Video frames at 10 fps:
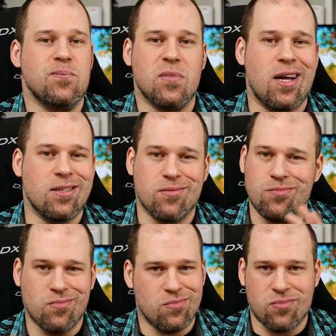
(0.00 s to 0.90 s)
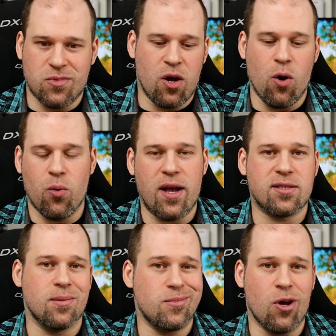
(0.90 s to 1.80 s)
And the whole rest
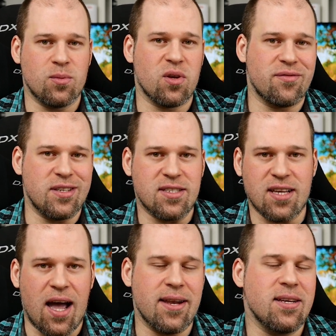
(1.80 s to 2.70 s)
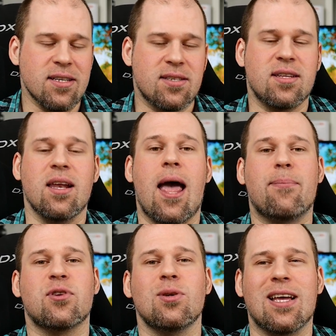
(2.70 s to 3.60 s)
in terms of design is still
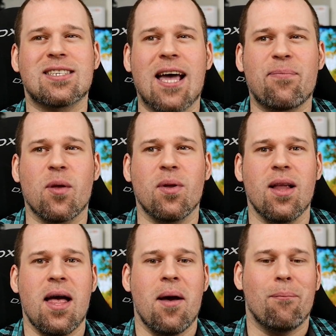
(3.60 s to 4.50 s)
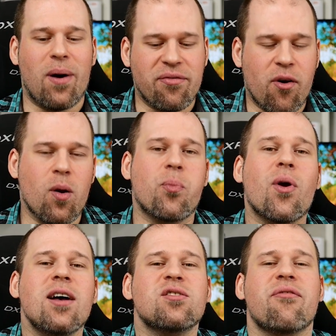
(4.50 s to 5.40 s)
absolutely acceptable. But for a
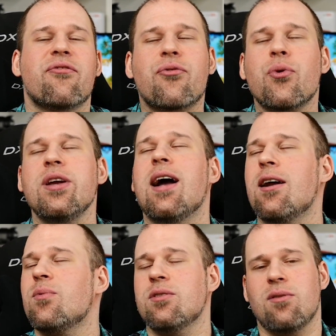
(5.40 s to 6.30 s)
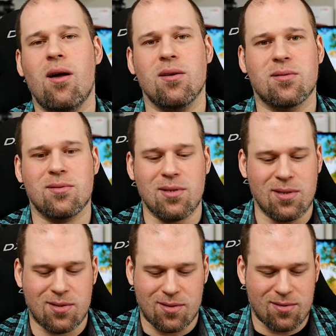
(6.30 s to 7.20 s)
price of $300, this
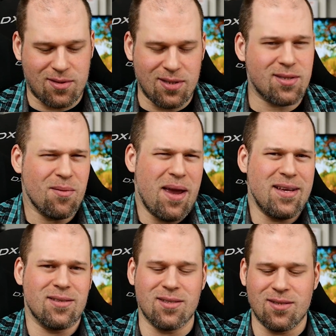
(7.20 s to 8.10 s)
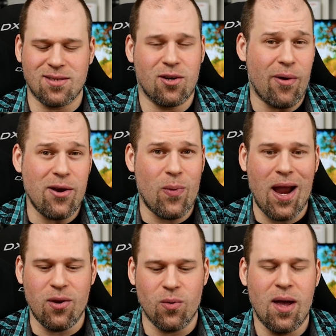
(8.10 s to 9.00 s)
is amazing. This is great
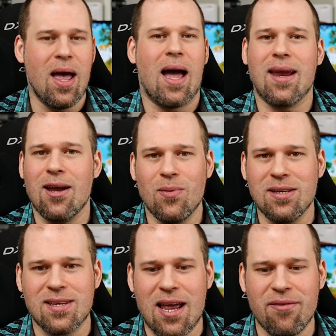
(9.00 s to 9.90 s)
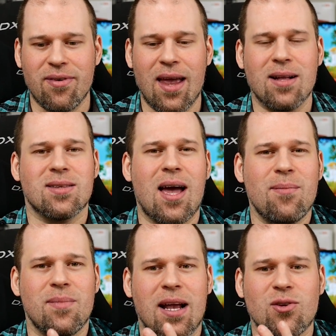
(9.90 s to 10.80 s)
value. I can't really say anything else.
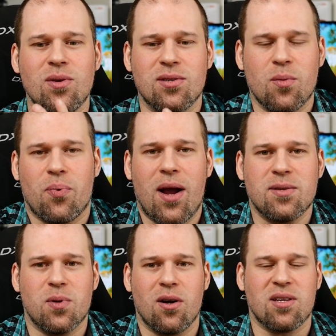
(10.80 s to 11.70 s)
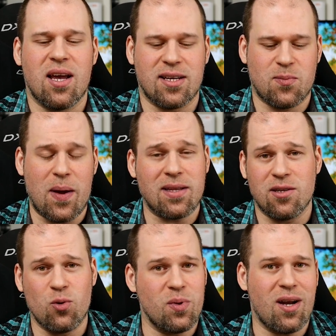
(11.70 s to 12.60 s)
I'm actually surprised, because I expected it
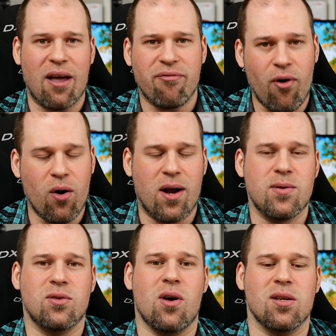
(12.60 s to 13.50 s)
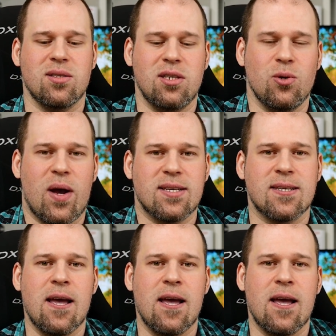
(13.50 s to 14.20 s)
to be like $400 in the US